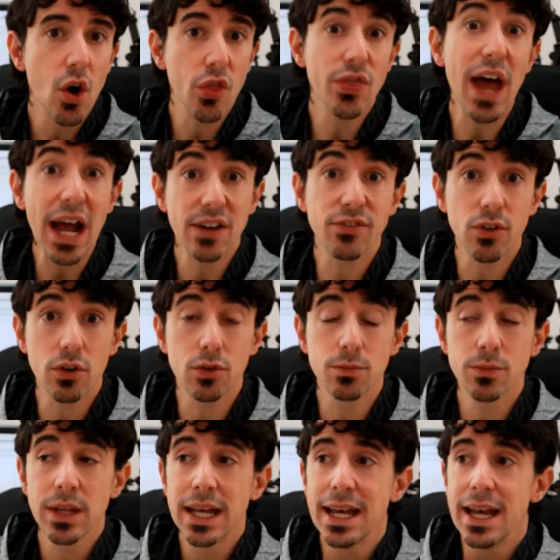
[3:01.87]
on that forum.
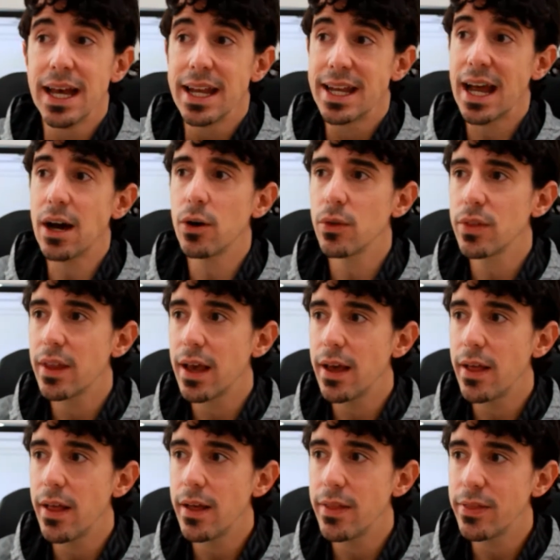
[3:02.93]
Now,
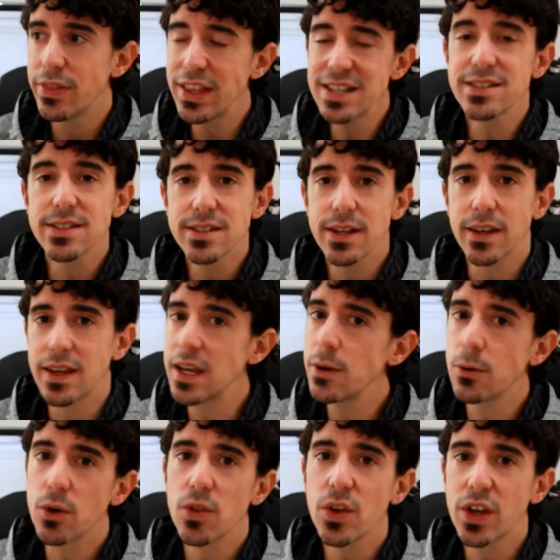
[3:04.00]
this is the
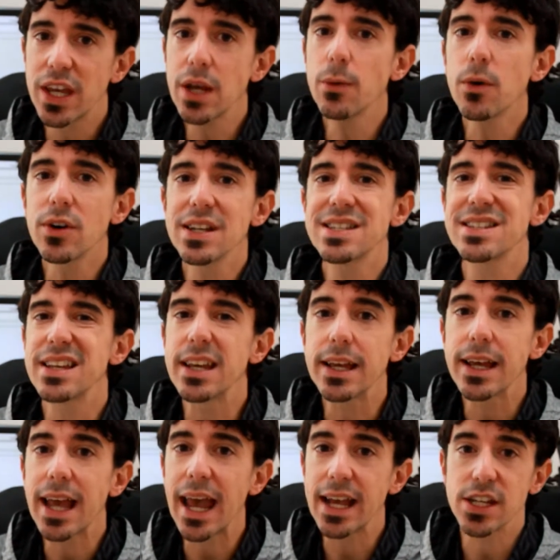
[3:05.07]
keyword. The keyword is
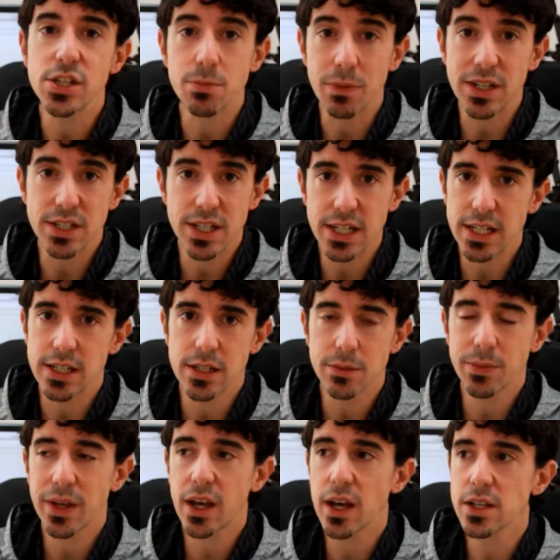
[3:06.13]
engagement here,
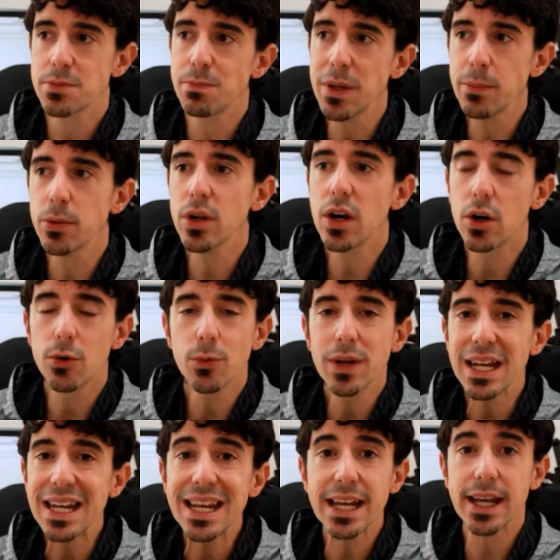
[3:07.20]
because people are
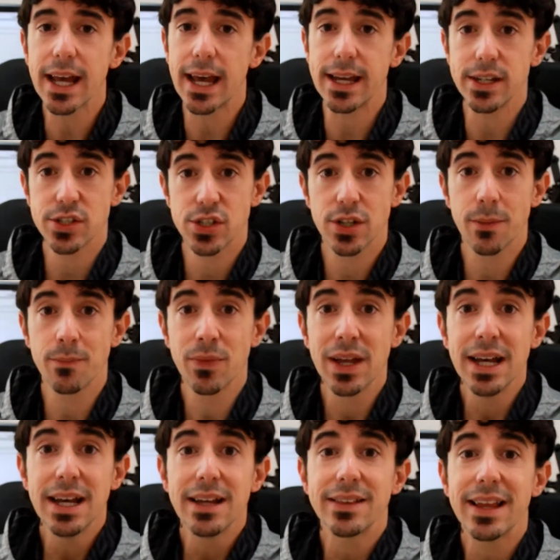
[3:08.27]
really engaged.
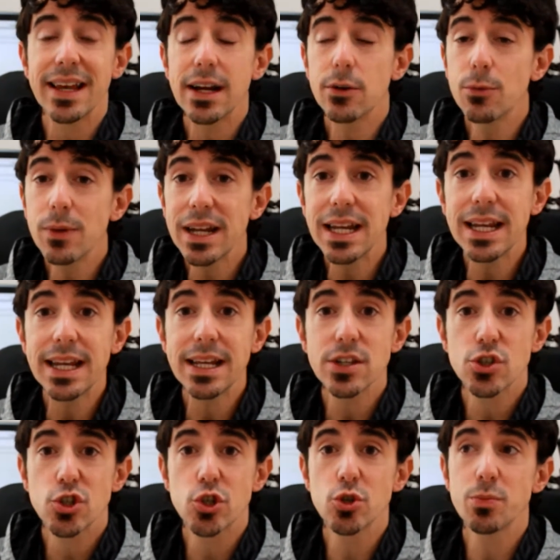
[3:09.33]
They are really
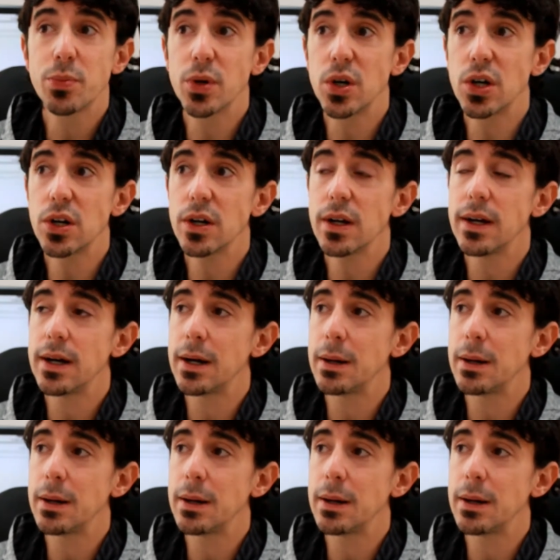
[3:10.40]
super,